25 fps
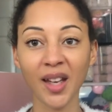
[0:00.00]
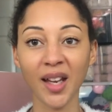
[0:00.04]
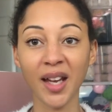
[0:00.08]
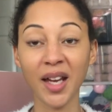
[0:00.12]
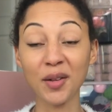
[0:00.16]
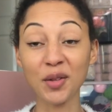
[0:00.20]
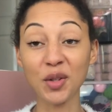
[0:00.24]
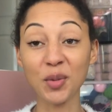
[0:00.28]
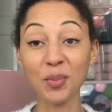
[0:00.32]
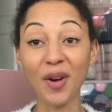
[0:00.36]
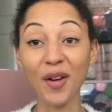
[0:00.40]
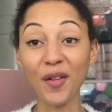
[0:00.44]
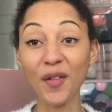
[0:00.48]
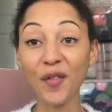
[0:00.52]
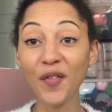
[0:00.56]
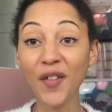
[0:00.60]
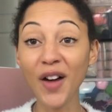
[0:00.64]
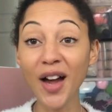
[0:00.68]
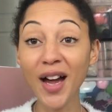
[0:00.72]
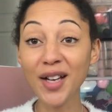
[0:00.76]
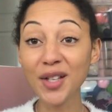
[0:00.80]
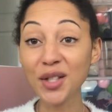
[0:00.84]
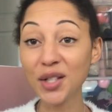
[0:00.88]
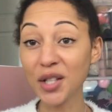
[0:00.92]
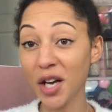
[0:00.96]
It was my
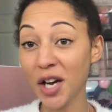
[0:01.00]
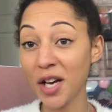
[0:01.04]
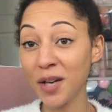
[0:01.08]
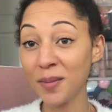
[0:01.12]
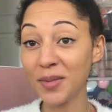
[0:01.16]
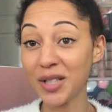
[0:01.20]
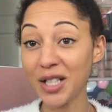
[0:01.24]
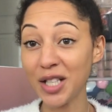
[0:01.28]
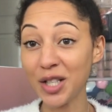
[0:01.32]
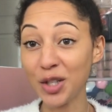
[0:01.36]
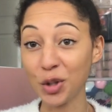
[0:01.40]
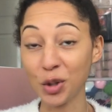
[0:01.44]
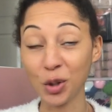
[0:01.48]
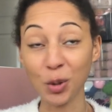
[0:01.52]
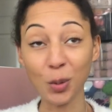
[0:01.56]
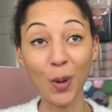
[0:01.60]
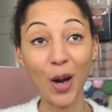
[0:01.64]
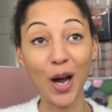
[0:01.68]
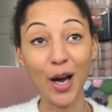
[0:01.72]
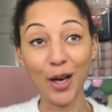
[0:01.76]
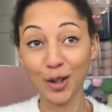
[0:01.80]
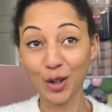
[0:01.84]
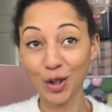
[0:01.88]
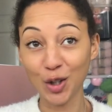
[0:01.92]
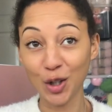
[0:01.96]
first time teaching a
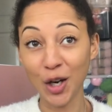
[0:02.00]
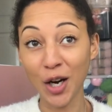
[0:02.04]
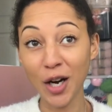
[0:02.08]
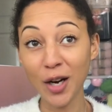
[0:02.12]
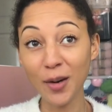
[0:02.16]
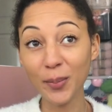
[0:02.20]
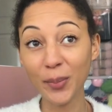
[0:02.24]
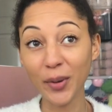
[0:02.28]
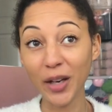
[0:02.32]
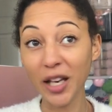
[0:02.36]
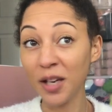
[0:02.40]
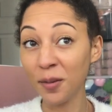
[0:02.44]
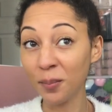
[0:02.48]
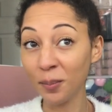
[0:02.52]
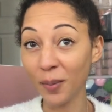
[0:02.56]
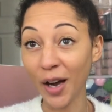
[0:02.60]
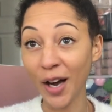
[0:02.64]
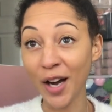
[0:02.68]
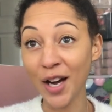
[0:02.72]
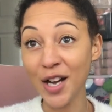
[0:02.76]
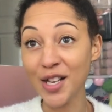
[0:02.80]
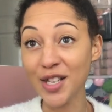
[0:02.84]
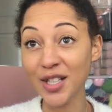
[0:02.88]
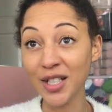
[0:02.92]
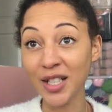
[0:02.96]
workshop in
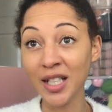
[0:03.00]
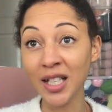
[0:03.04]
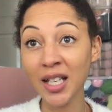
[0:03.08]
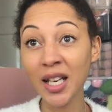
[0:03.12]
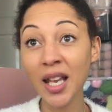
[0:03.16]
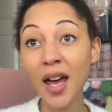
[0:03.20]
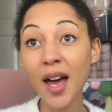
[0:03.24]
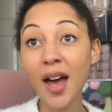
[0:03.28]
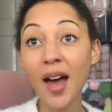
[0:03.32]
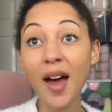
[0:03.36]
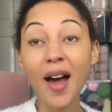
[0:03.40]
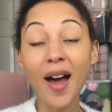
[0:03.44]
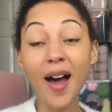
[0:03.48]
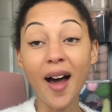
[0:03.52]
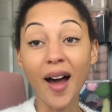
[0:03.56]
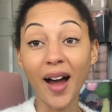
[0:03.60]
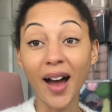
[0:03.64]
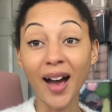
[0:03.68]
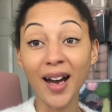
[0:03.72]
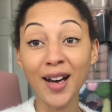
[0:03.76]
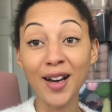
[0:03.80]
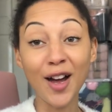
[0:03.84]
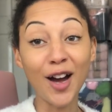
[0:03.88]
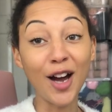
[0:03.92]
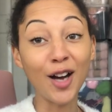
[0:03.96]
person,
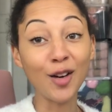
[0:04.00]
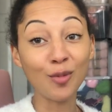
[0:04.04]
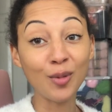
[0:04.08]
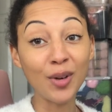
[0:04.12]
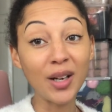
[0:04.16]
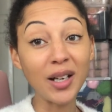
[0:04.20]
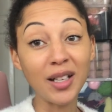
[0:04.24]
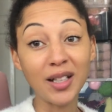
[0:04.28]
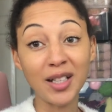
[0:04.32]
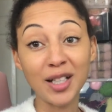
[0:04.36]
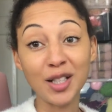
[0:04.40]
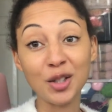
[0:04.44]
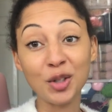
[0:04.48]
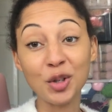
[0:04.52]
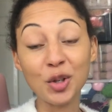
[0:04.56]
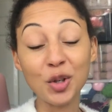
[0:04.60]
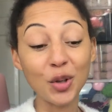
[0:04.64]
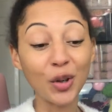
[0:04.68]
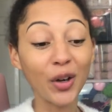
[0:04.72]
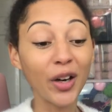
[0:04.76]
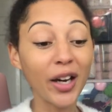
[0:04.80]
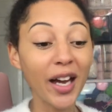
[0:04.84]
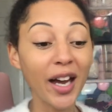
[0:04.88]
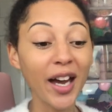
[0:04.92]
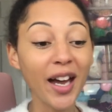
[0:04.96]
and I really did
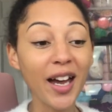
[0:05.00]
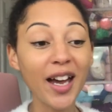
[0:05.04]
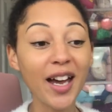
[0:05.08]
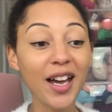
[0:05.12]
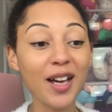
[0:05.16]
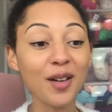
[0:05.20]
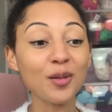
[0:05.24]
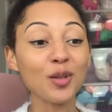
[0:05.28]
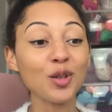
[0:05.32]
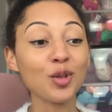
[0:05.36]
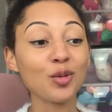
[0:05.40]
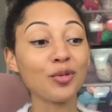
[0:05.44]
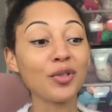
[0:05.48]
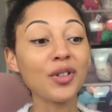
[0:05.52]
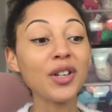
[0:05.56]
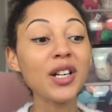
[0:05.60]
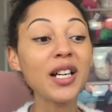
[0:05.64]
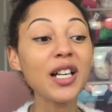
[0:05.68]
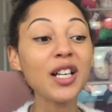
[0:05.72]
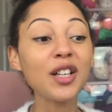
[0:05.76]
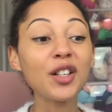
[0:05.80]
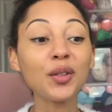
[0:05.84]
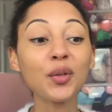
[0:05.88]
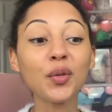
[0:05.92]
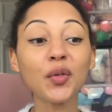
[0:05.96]
enjoy it. It was really
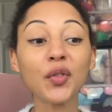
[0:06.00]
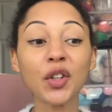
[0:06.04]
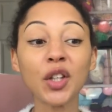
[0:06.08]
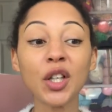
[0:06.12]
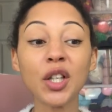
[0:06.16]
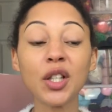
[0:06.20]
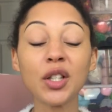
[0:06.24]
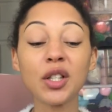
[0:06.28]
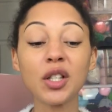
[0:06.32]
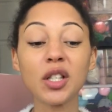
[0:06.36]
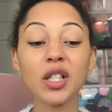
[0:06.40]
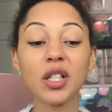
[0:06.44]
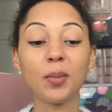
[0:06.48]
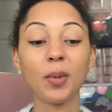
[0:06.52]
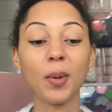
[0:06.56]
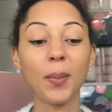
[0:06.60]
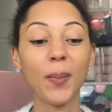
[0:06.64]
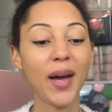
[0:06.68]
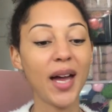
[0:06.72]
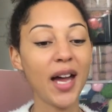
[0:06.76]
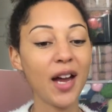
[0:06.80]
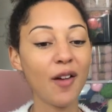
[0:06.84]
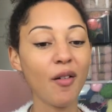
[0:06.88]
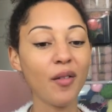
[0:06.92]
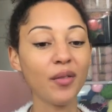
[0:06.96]
good fun to
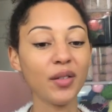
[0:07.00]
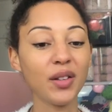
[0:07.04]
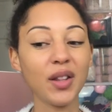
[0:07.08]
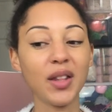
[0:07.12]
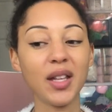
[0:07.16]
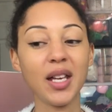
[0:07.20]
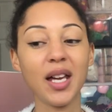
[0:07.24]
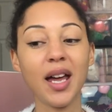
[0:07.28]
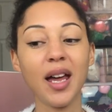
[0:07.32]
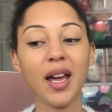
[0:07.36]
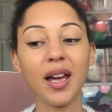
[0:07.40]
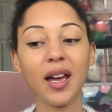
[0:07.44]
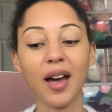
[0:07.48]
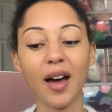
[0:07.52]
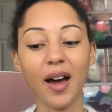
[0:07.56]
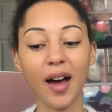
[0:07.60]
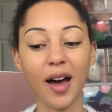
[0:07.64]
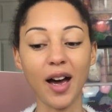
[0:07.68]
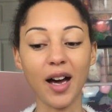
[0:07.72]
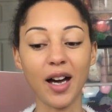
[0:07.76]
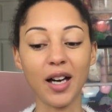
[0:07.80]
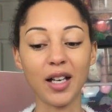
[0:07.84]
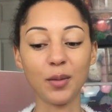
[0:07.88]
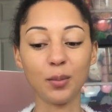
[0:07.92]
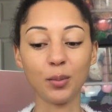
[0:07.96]
prepare everything
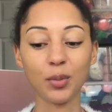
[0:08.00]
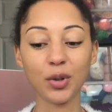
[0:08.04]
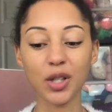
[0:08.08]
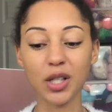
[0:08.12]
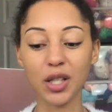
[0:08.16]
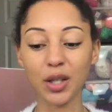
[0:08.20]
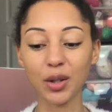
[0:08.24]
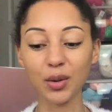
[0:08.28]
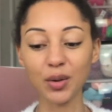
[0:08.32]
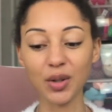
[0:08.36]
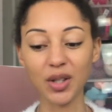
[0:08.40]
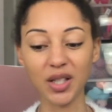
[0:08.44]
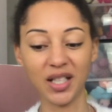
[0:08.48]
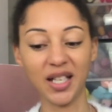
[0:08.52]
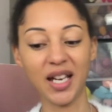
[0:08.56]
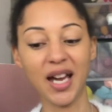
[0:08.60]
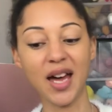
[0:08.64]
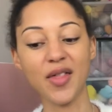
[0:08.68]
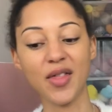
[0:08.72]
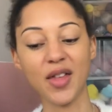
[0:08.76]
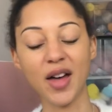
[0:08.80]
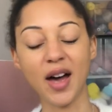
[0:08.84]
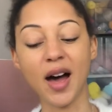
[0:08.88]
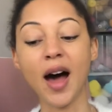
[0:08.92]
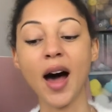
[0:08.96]
and put it all
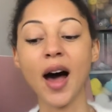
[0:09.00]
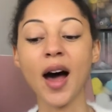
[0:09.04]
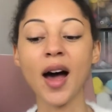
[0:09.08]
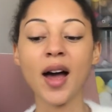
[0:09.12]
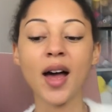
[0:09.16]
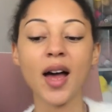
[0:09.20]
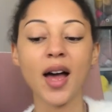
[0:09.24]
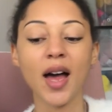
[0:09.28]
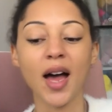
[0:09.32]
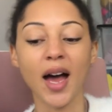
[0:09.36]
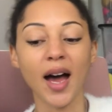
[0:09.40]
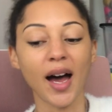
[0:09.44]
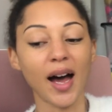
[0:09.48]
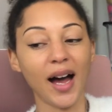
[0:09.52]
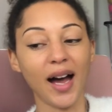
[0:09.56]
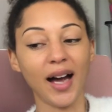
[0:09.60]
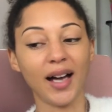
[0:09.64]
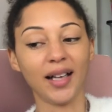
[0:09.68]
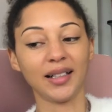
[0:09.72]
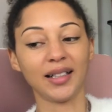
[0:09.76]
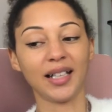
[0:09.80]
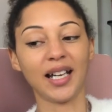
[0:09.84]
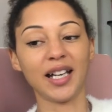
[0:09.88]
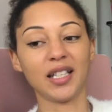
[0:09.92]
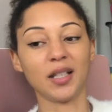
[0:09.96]
together
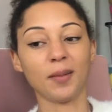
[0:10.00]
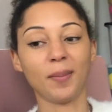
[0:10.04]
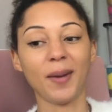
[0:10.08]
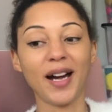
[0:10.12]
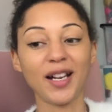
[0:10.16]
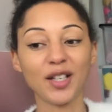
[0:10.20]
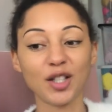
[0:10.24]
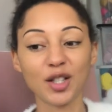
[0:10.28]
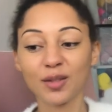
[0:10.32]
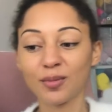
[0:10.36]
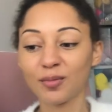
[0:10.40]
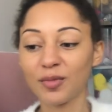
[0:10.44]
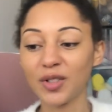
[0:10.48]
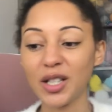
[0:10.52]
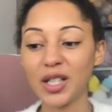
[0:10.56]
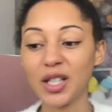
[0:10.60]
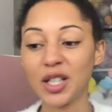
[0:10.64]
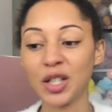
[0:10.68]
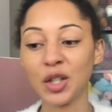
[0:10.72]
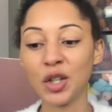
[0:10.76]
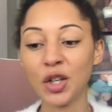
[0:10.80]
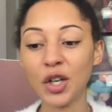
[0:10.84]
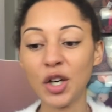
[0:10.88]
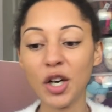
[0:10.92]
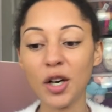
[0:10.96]
and get the pattern
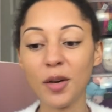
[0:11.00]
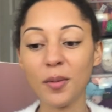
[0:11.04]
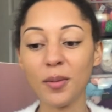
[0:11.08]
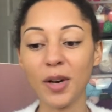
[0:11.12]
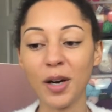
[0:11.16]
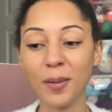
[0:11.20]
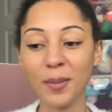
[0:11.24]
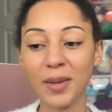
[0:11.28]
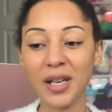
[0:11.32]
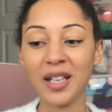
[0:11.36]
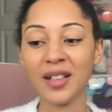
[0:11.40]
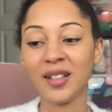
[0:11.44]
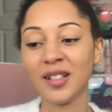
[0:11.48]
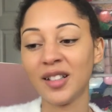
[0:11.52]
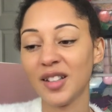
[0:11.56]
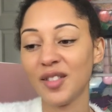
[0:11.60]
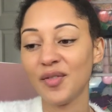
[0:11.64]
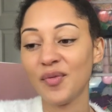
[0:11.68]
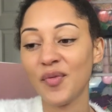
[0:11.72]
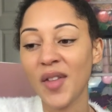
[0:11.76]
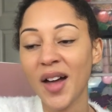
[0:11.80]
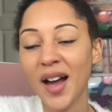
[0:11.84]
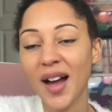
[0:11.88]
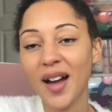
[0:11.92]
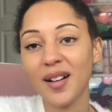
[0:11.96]
written up. I mean,
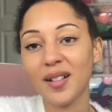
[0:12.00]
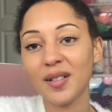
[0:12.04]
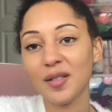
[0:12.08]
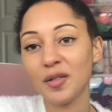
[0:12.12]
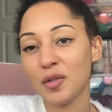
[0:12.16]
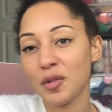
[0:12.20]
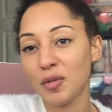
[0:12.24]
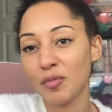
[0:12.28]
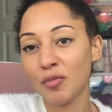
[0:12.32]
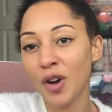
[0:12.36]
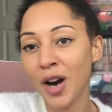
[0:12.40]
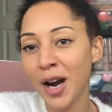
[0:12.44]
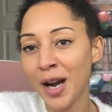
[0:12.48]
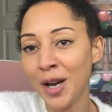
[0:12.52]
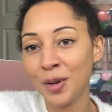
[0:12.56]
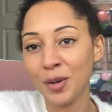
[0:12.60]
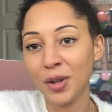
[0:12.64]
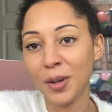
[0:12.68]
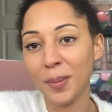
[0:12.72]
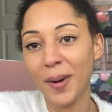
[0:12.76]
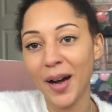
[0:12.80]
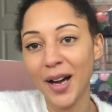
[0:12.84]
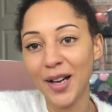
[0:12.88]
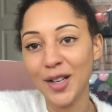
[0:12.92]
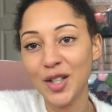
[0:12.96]
that writing up
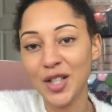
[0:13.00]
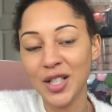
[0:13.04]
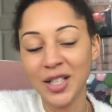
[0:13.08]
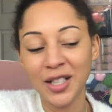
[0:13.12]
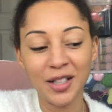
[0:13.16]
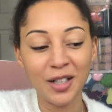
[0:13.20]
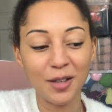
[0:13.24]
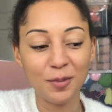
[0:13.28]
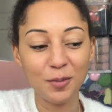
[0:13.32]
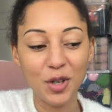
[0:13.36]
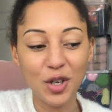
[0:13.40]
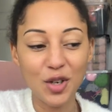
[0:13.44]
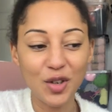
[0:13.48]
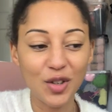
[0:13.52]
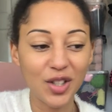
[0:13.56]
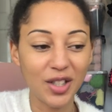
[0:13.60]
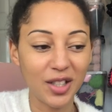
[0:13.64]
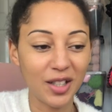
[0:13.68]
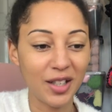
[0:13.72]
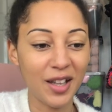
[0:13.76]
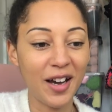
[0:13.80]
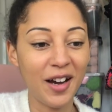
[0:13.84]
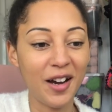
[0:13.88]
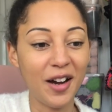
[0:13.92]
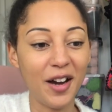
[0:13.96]
the pattern, I'm used to
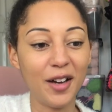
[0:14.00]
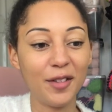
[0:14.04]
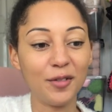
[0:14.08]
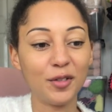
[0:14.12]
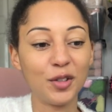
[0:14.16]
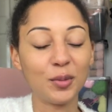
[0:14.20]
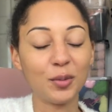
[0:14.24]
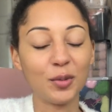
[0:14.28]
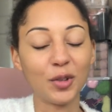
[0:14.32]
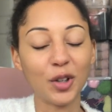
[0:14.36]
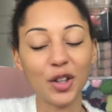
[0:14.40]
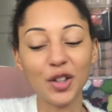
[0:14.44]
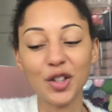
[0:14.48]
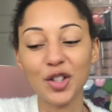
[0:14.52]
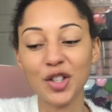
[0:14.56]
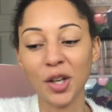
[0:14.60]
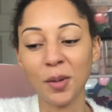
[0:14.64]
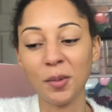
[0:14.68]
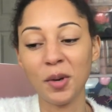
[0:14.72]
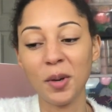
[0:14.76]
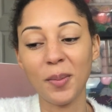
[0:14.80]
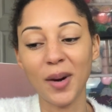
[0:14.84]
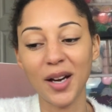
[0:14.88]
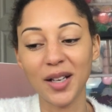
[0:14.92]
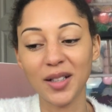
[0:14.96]
that. I've got so
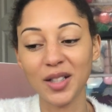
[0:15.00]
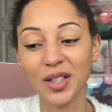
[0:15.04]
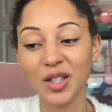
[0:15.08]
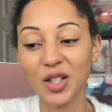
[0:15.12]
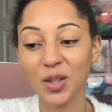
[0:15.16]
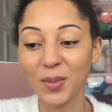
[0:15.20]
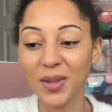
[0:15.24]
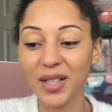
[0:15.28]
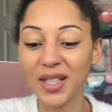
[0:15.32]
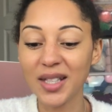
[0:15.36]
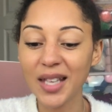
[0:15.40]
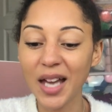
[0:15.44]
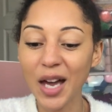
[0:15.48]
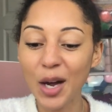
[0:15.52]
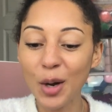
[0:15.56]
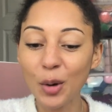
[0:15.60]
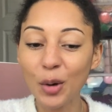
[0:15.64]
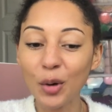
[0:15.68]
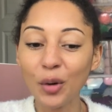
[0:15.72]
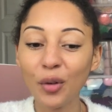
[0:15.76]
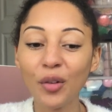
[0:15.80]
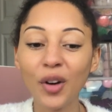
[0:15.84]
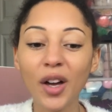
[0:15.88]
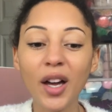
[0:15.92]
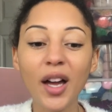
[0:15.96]
many patterns
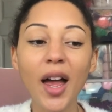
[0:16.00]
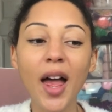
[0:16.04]
myself.